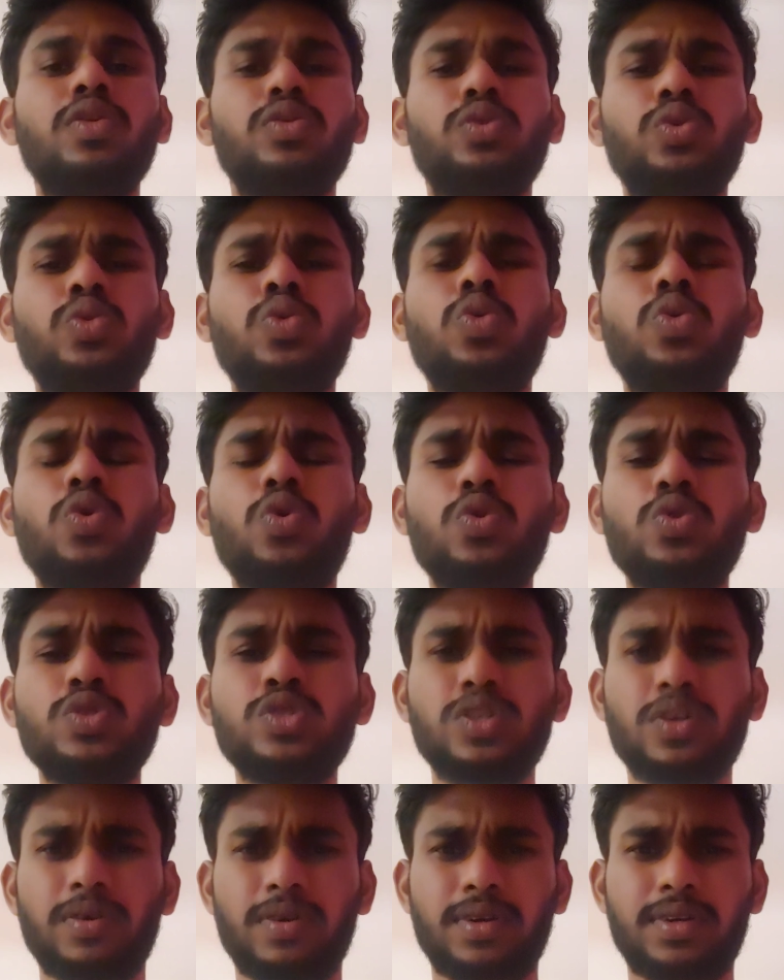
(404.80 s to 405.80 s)
to
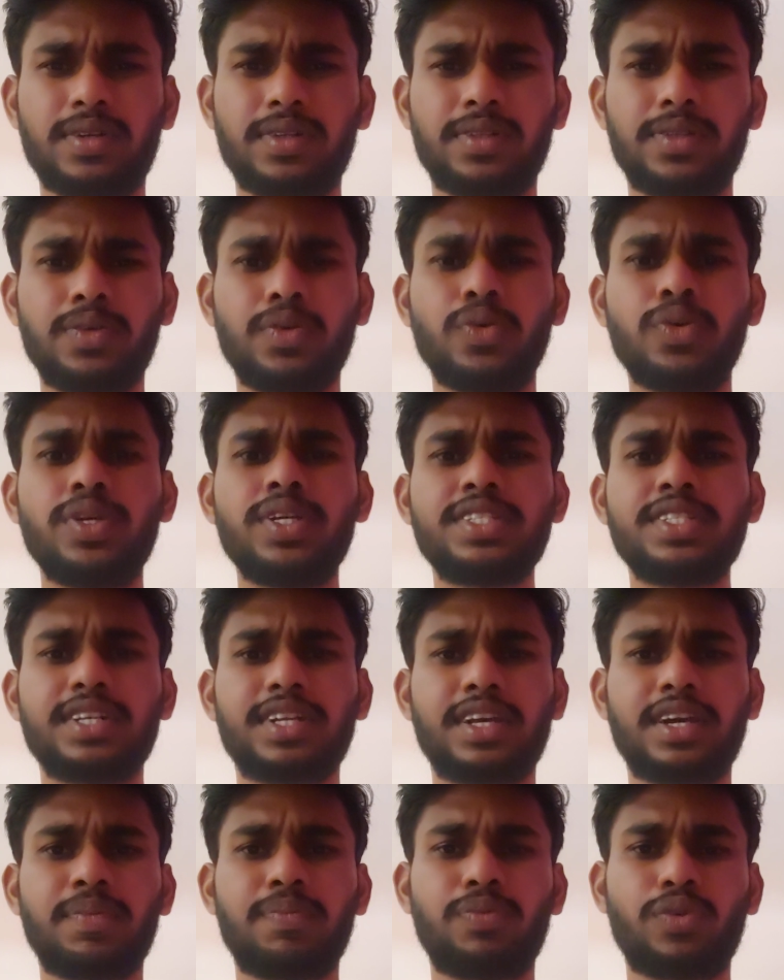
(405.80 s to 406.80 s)
who is in
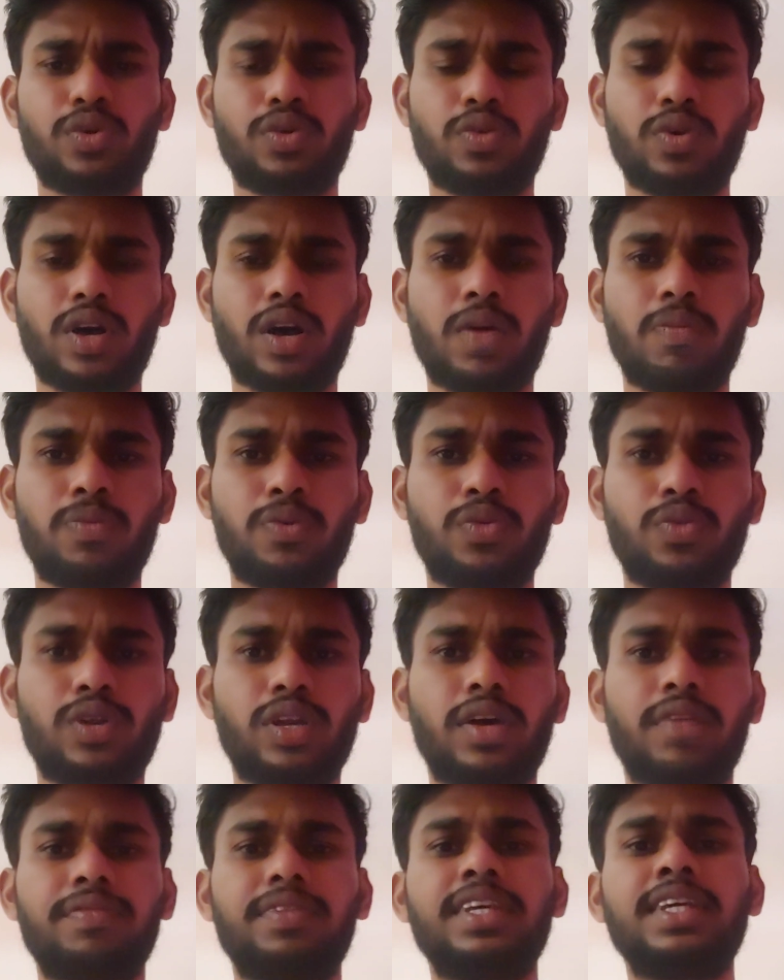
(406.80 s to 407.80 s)
approval
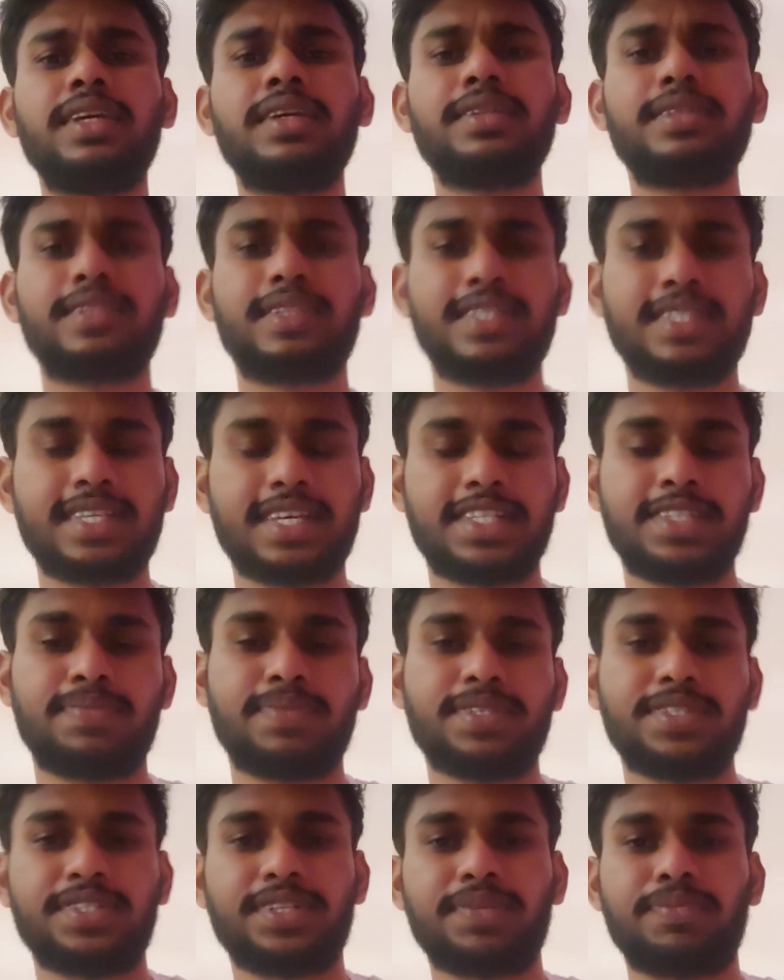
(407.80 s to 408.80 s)
of the this
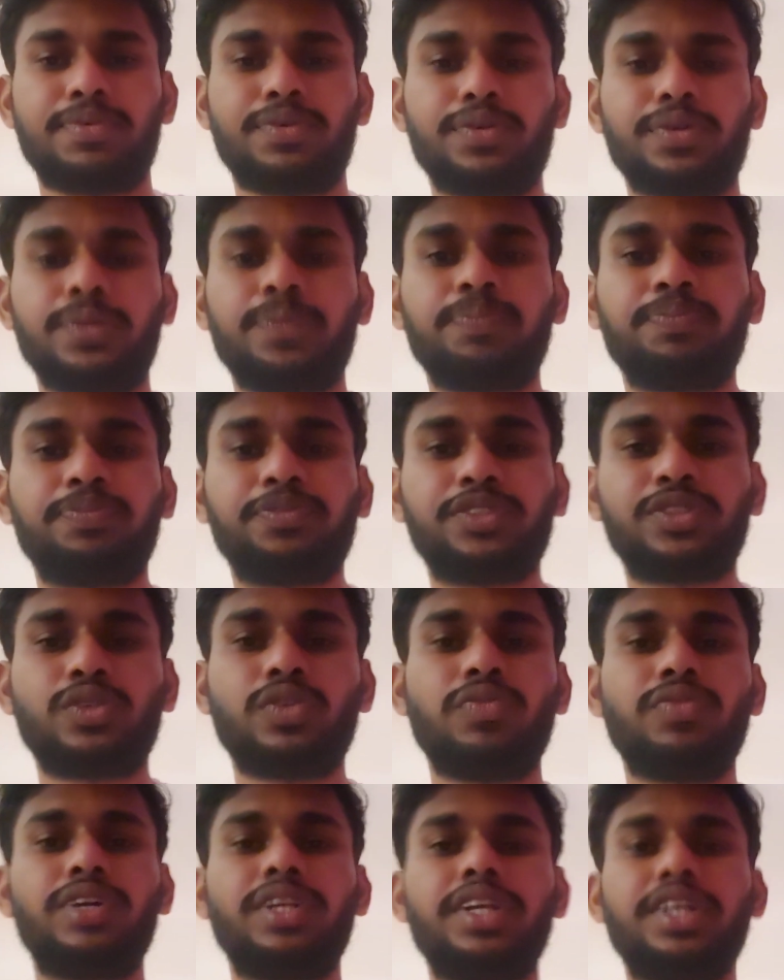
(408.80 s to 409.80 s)
expense report. So
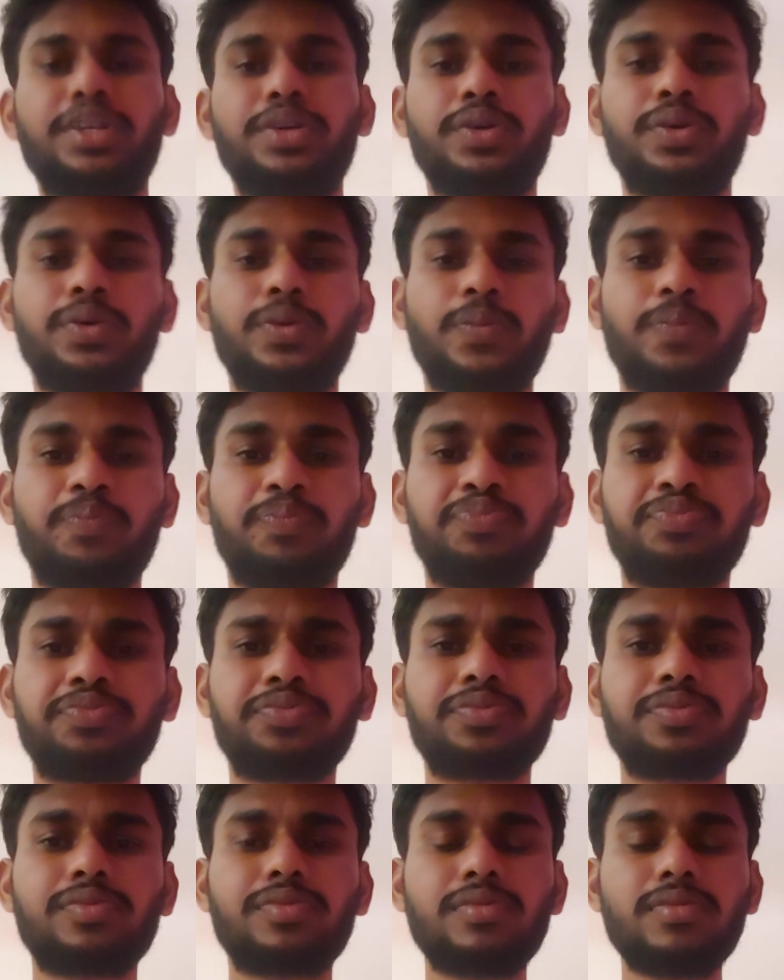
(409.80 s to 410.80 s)
we need to,
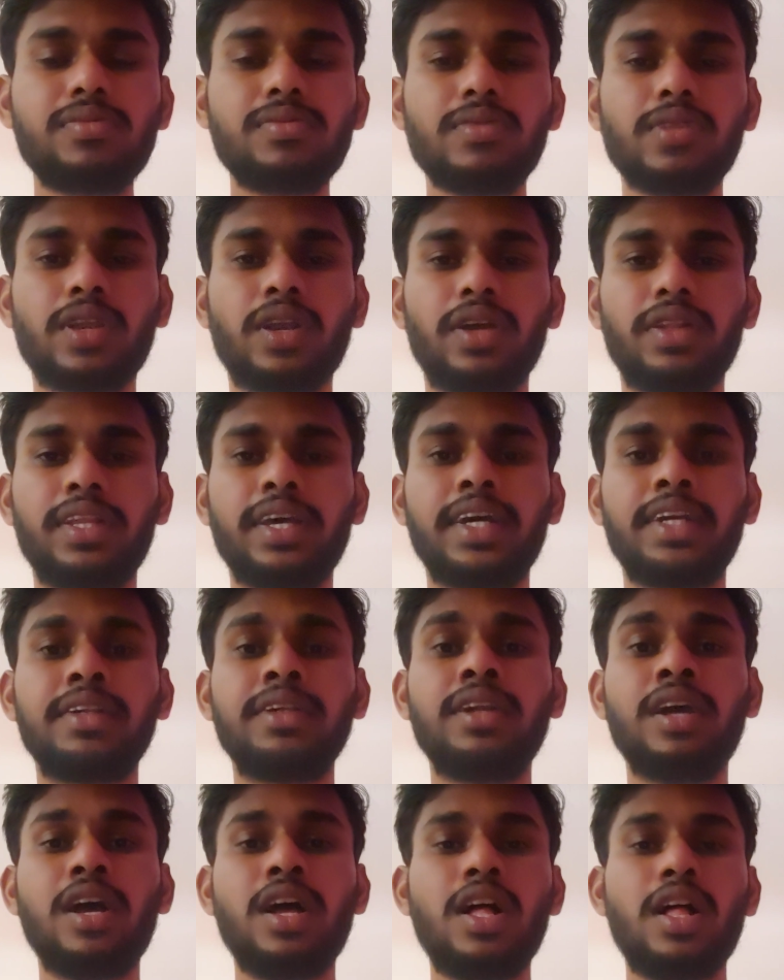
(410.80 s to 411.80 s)

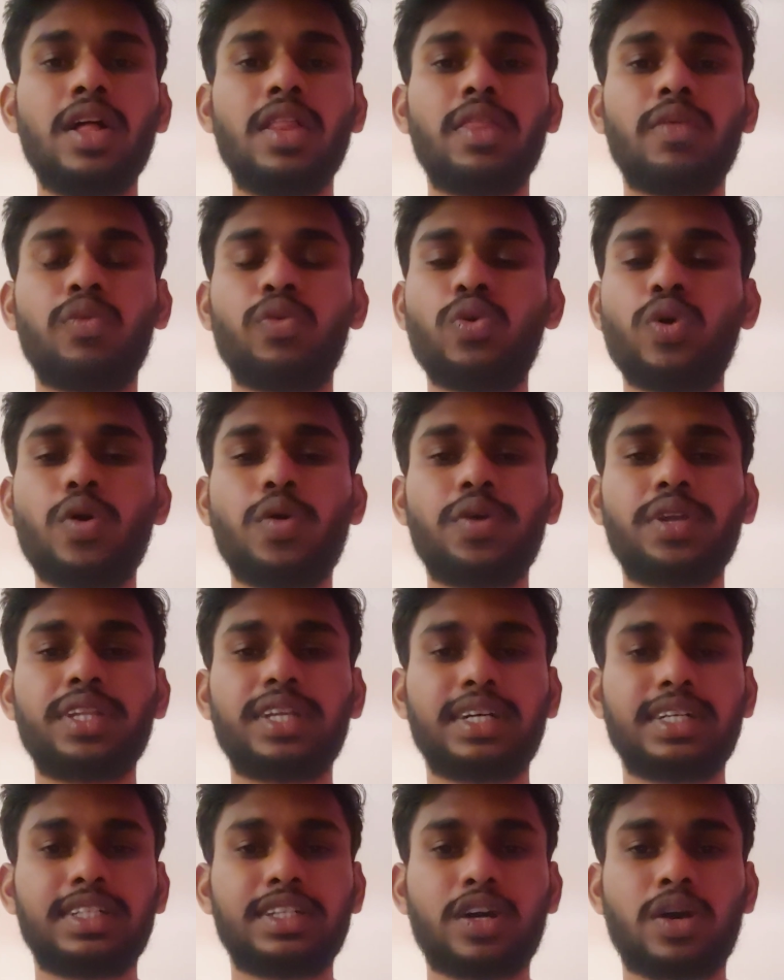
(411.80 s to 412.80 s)
then whoever
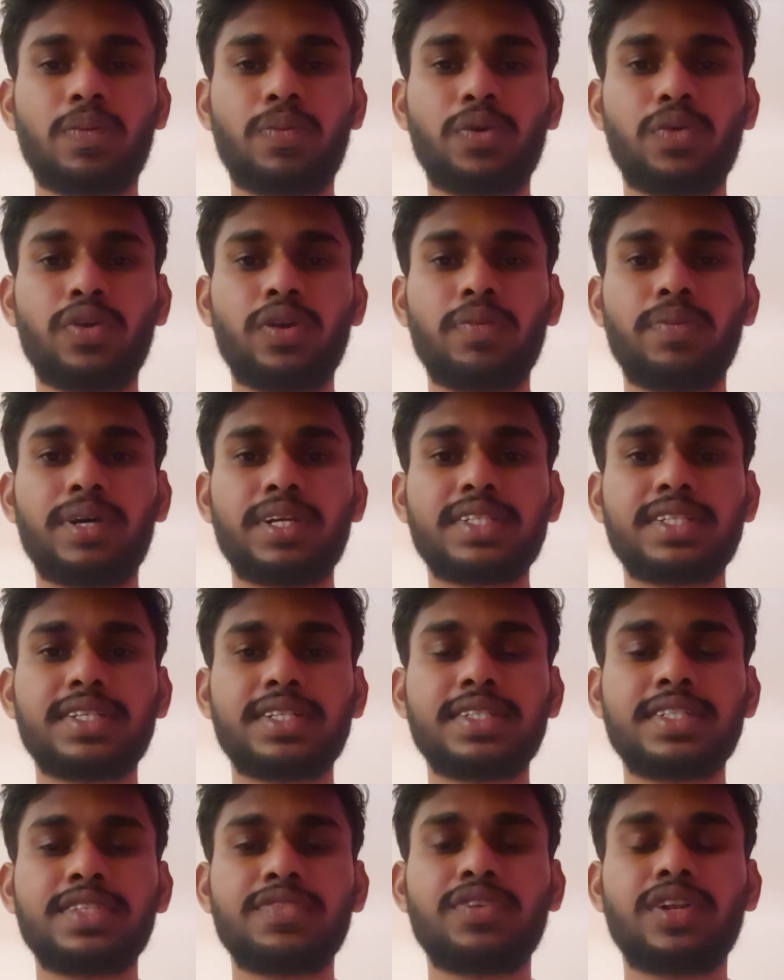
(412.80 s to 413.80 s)
that approval
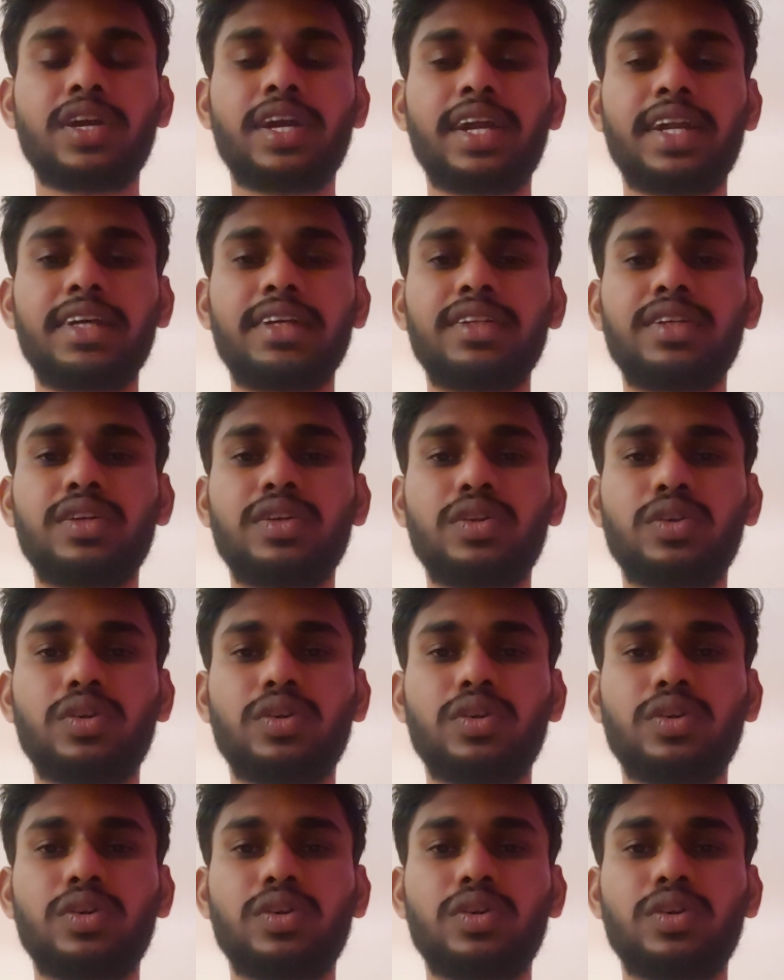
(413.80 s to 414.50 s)
persons will get in the